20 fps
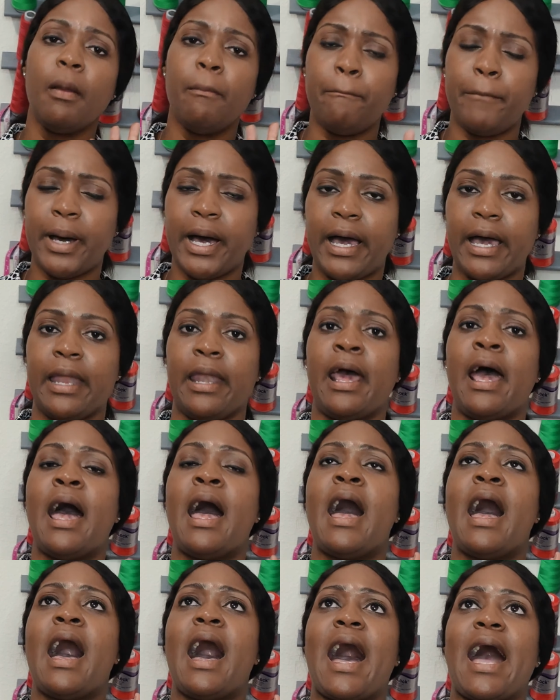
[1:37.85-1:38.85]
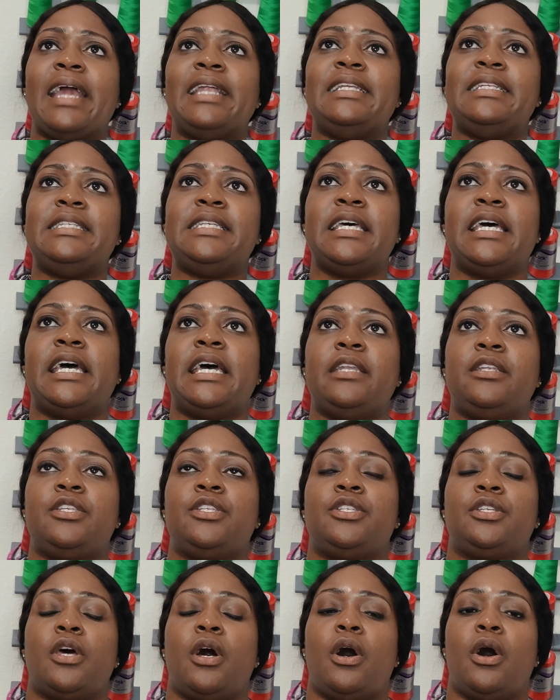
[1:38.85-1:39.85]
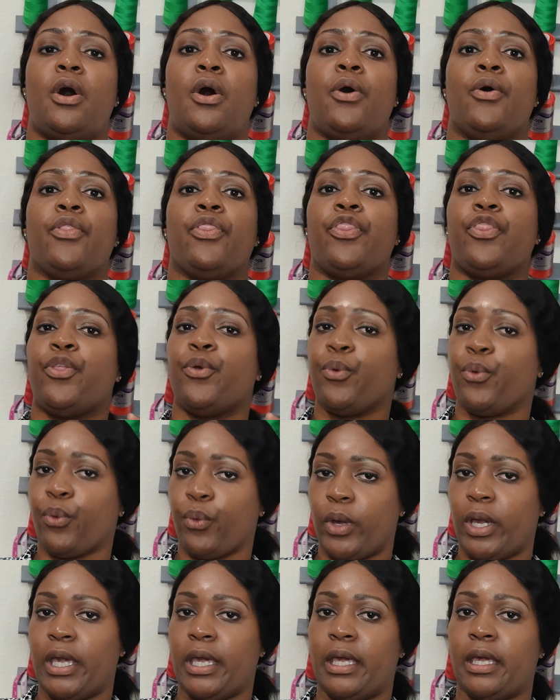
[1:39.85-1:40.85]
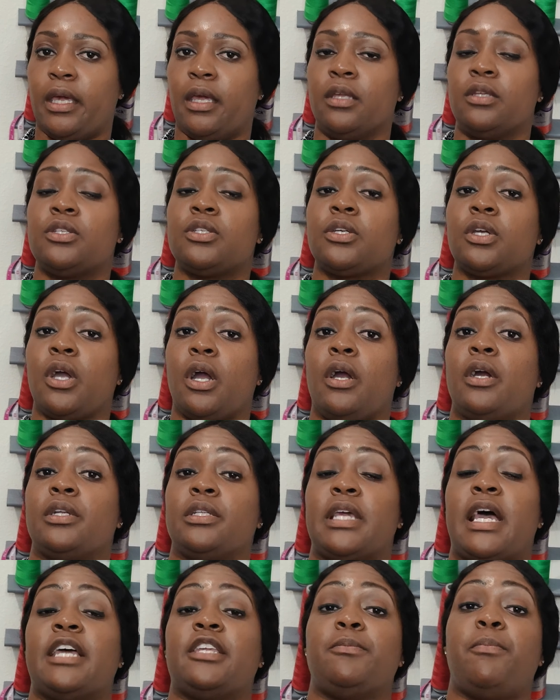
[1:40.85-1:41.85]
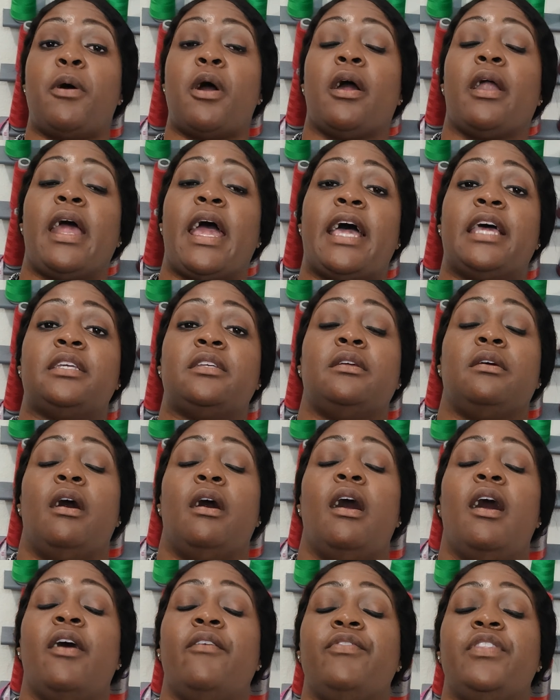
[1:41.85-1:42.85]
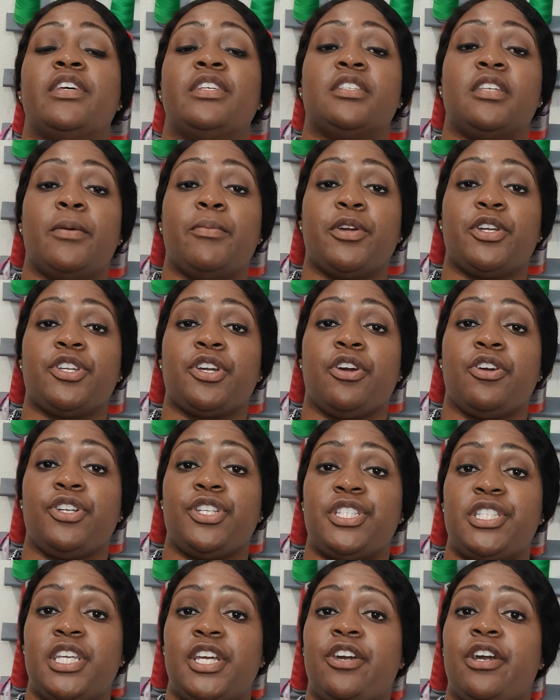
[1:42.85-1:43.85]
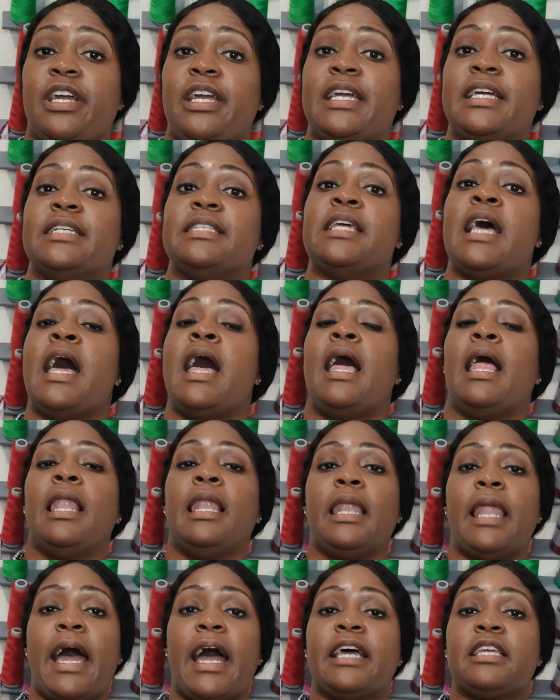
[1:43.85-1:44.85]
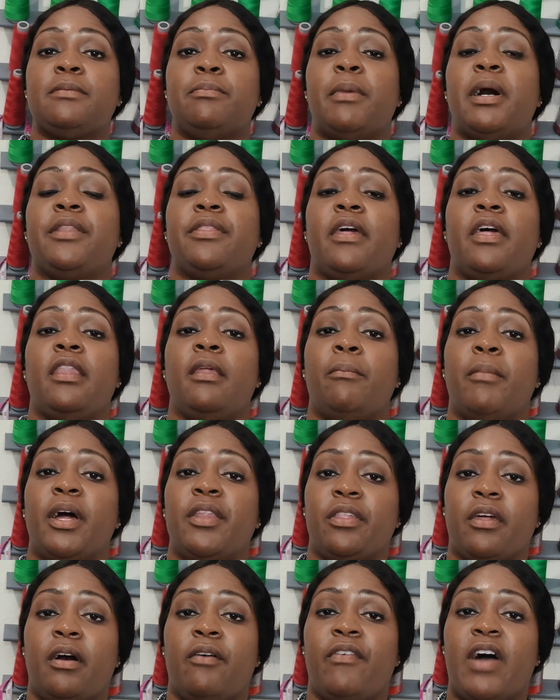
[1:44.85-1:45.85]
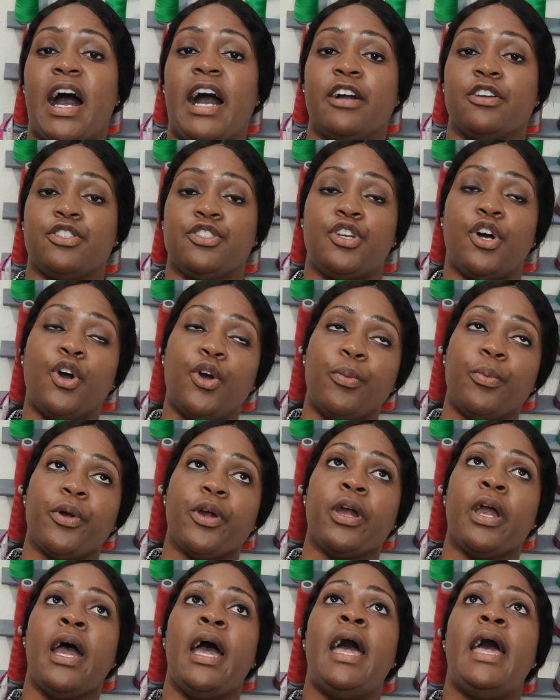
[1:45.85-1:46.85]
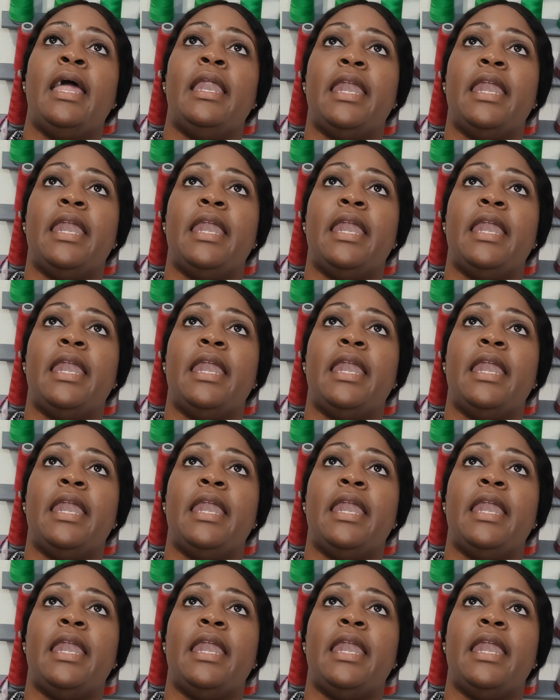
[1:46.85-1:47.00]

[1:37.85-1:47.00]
but I did sew 3 skirts as part of the summer skirt series last month in the month of October.